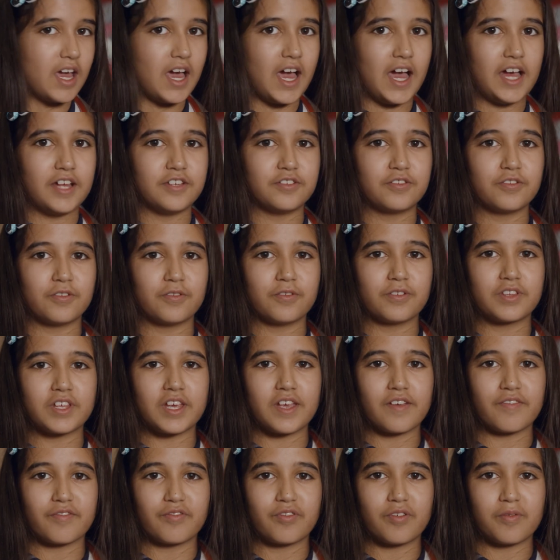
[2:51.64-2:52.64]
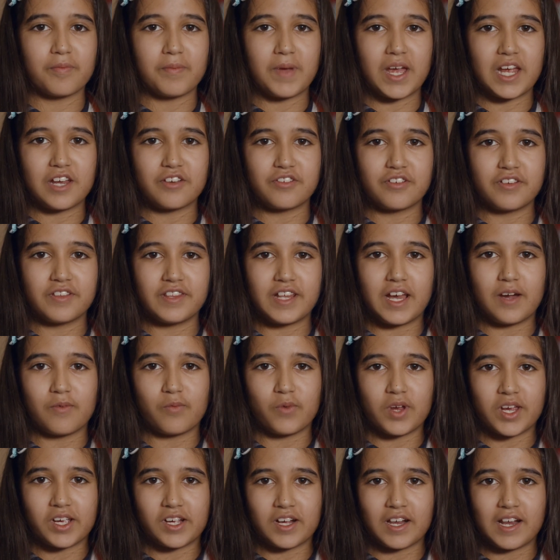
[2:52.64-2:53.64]
And all the information that
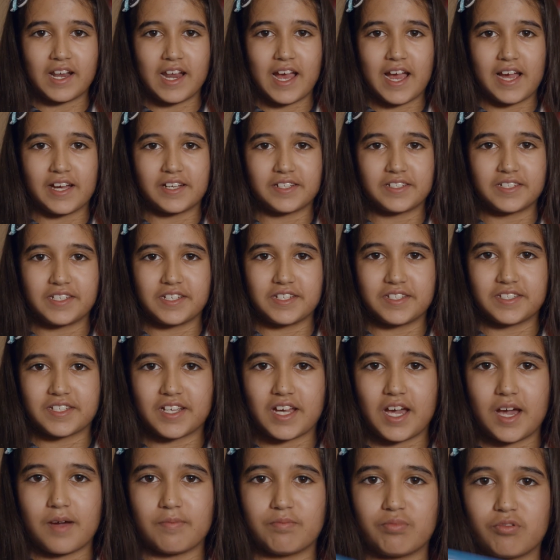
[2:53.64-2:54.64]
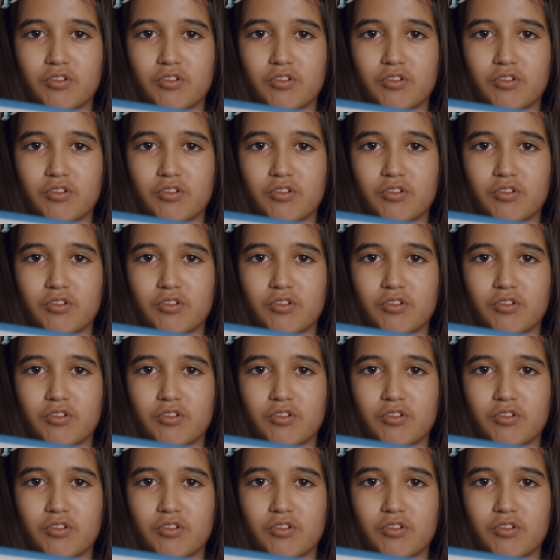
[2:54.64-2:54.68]
we collect is kept